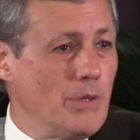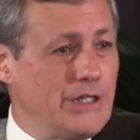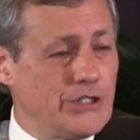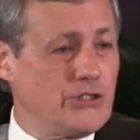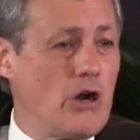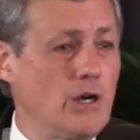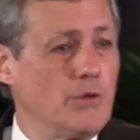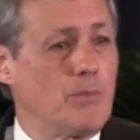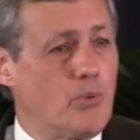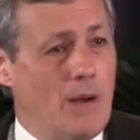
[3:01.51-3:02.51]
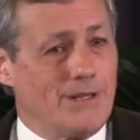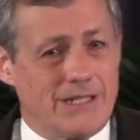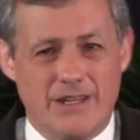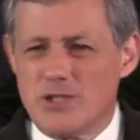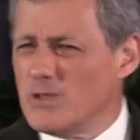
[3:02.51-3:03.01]
But this started with a premise.
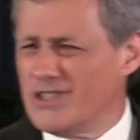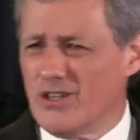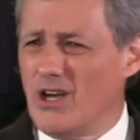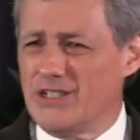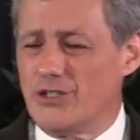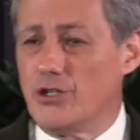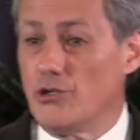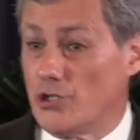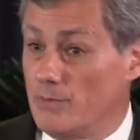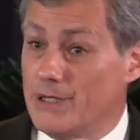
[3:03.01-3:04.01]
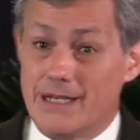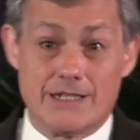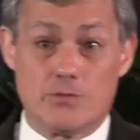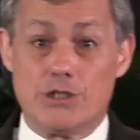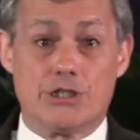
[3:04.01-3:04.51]
Now, this was the Constitution, but
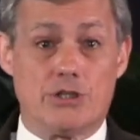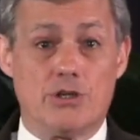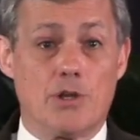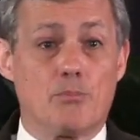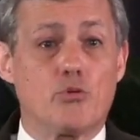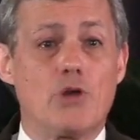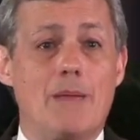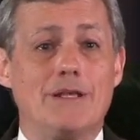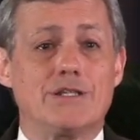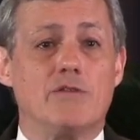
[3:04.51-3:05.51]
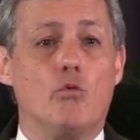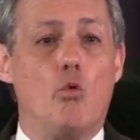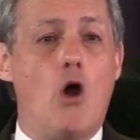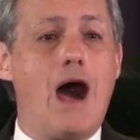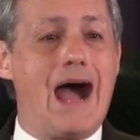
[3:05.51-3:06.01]
this was the premise of
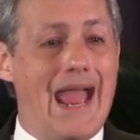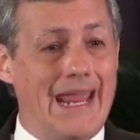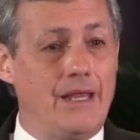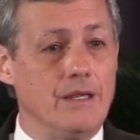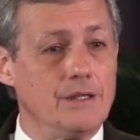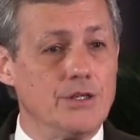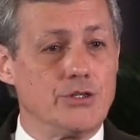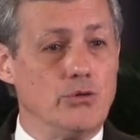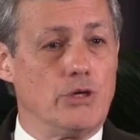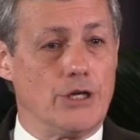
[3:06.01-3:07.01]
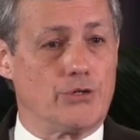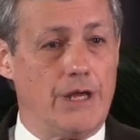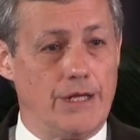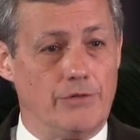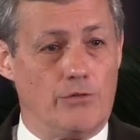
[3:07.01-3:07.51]
why this new country
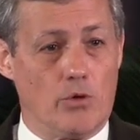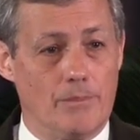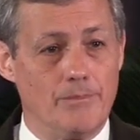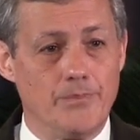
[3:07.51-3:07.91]
had to form.